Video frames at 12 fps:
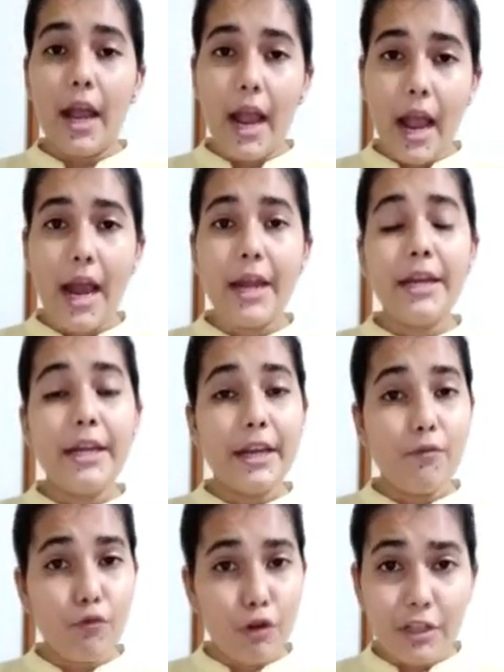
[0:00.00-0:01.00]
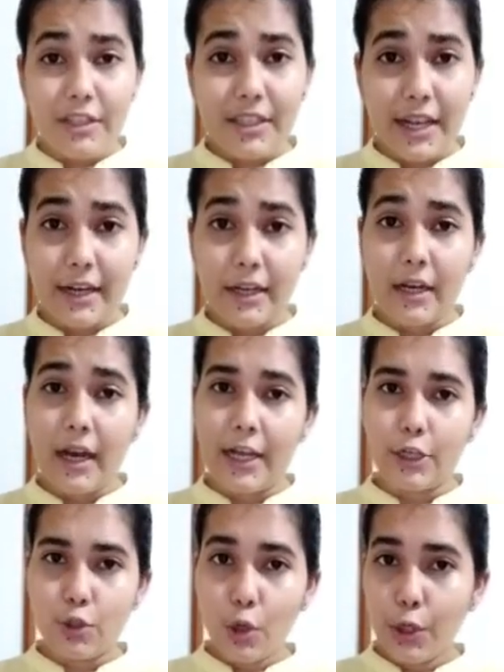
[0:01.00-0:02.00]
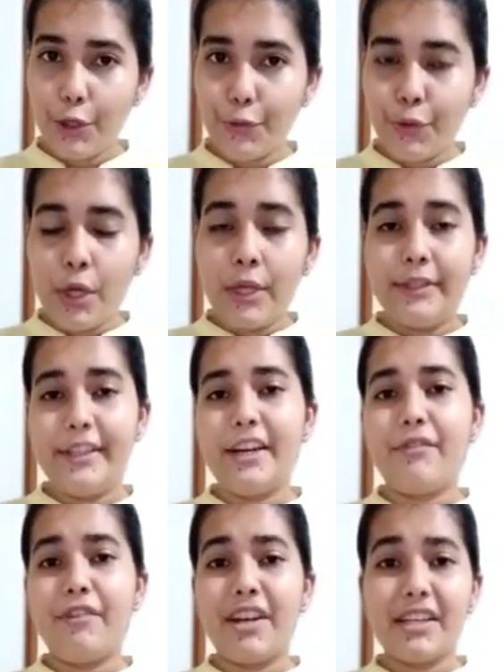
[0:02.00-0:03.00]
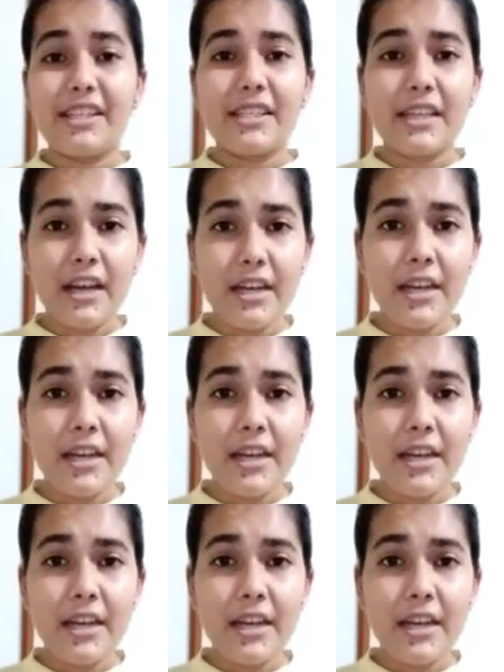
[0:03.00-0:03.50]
and in water cycle I told you that when a sun